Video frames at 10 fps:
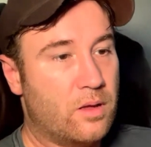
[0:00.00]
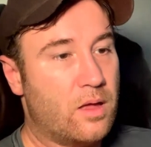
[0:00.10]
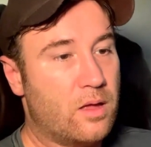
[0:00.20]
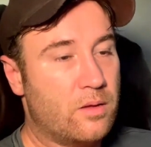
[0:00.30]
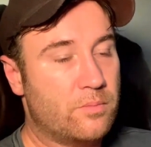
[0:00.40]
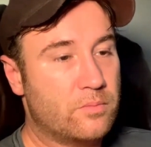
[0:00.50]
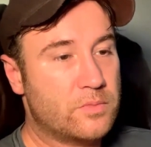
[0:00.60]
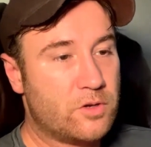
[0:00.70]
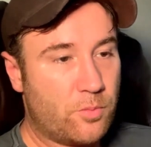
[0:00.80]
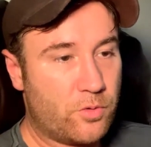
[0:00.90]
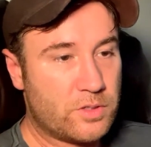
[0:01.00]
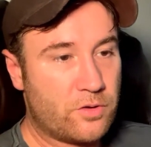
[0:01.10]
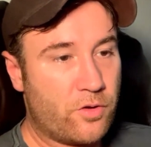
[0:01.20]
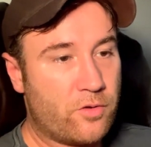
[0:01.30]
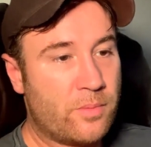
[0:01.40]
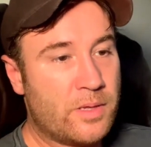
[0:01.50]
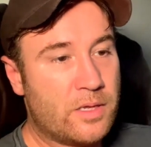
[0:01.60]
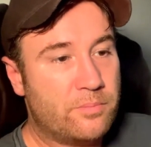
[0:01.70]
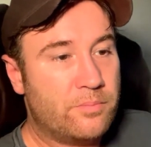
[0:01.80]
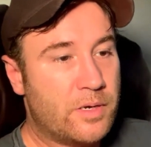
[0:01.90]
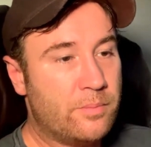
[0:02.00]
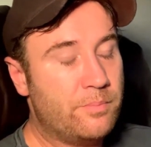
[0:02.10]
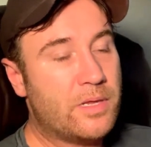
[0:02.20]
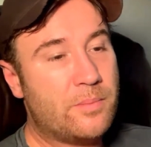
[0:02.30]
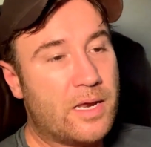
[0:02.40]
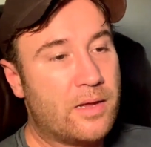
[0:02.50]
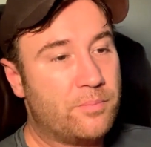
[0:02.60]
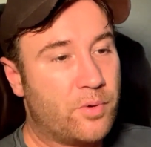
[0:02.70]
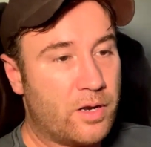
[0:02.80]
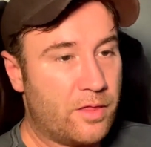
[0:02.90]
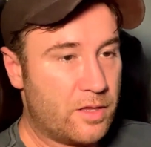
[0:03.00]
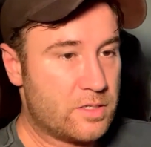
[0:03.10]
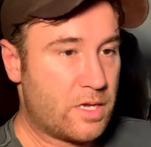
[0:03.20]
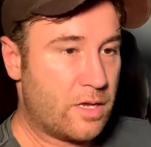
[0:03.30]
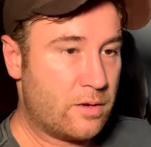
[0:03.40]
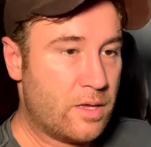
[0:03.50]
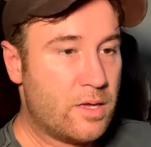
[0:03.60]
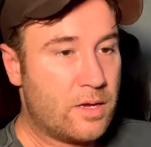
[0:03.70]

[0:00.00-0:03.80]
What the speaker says: 0.03 millimeter poly thin skin,